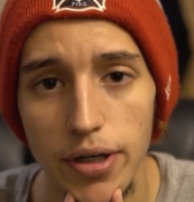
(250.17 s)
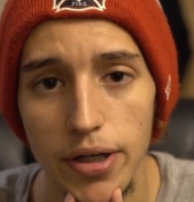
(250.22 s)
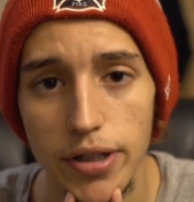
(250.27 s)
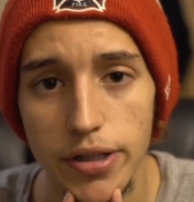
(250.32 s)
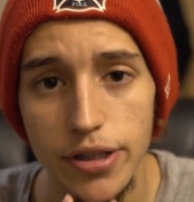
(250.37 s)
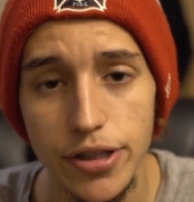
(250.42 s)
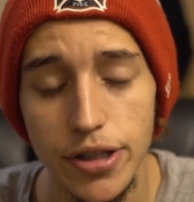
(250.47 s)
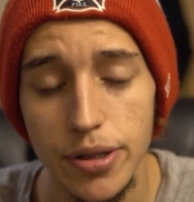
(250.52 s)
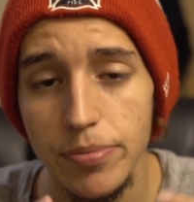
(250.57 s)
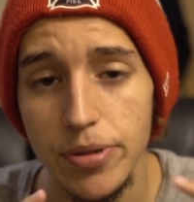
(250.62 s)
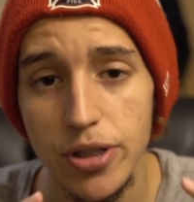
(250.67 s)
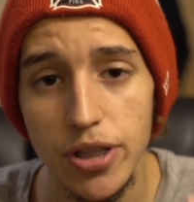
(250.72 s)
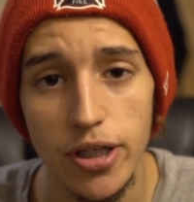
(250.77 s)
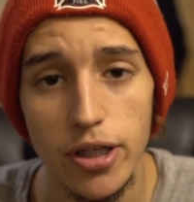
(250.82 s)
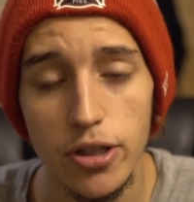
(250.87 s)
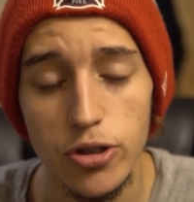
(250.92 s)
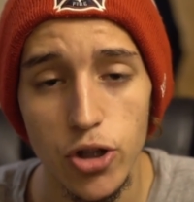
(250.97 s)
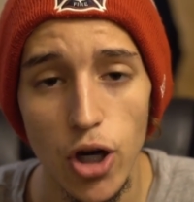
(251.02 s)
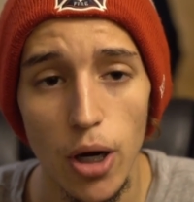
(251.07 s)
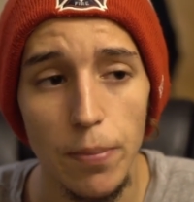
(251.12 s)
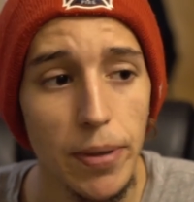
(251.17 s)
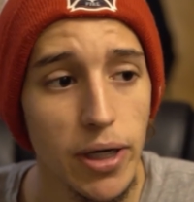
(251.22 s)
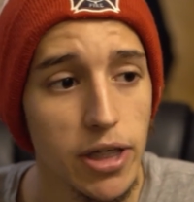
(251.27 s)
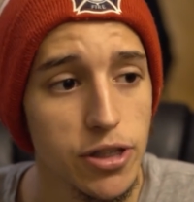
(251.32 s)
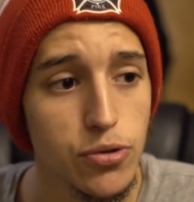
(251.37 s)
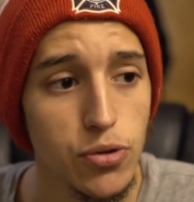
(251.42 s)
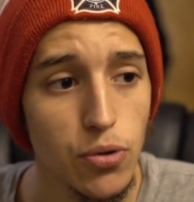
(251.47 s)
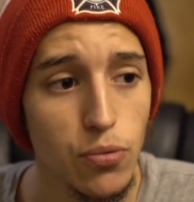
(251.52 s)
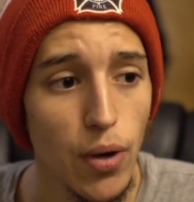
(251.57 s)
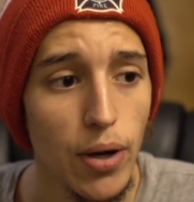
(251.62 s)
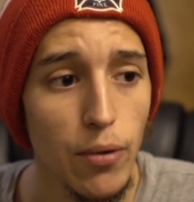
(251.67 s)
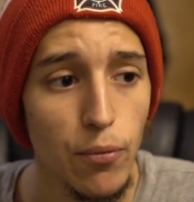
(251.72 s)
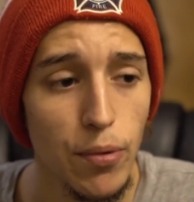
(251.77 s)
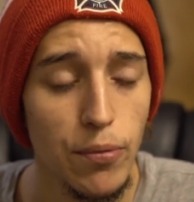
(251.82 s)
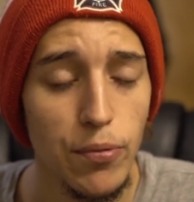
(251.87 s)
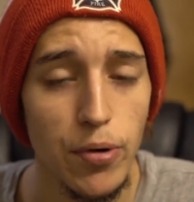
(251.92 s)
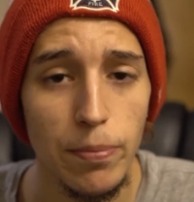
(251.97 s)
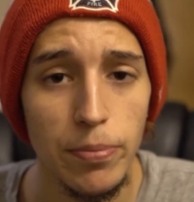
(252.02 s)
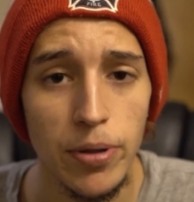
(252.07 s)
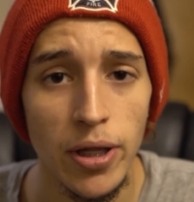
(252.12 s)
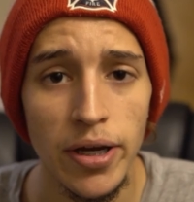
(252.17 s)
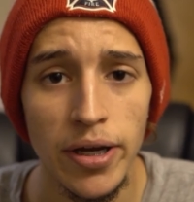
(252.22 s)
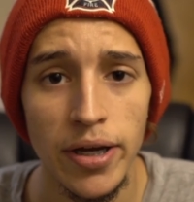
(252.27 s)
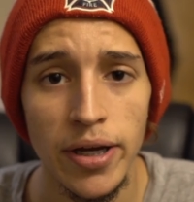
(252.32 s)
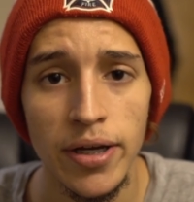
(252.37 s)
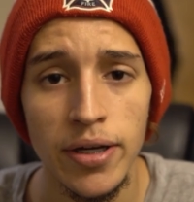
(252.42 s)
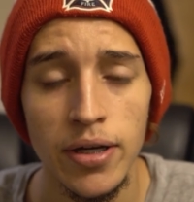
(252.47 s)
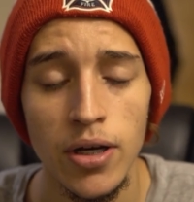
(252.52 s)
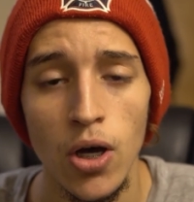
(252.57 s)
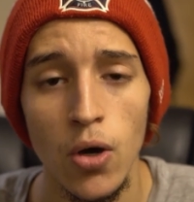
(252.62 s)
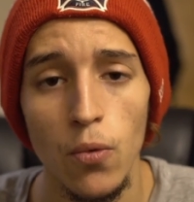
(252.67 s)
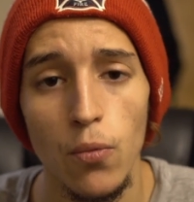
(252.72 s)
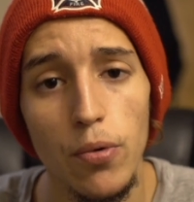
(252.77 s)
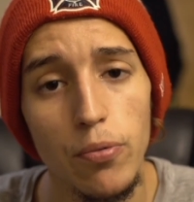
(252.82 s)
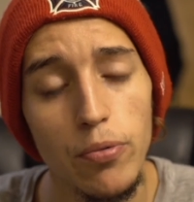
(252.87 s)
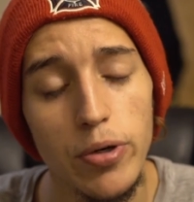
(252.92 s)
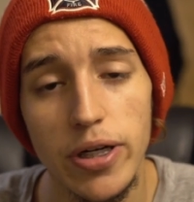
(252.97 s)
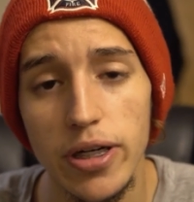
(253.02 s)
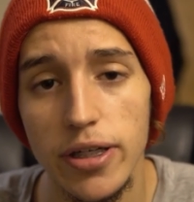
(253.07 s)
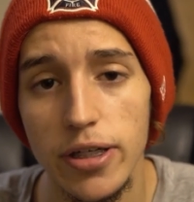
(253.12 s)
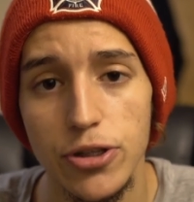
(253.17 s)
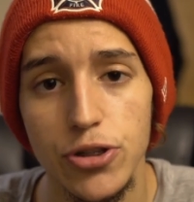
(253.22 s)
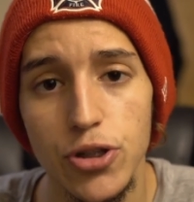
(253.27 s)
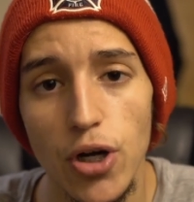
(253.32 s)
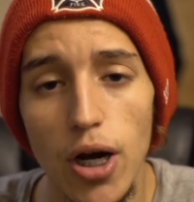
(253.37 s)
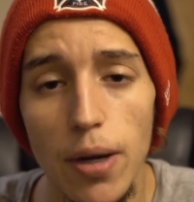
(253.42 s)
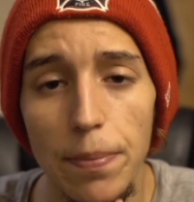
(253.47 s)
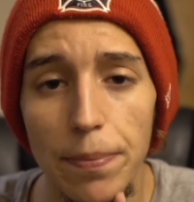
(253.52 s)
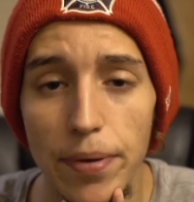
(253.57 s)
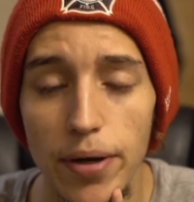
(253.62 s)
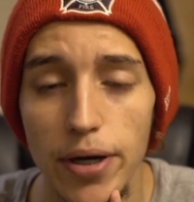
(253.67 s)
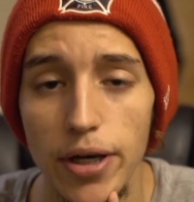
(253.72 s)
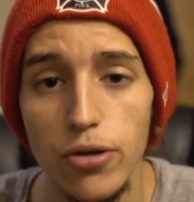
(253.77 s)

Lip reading: This team is going to drop because the way we were playing, we were going to drop.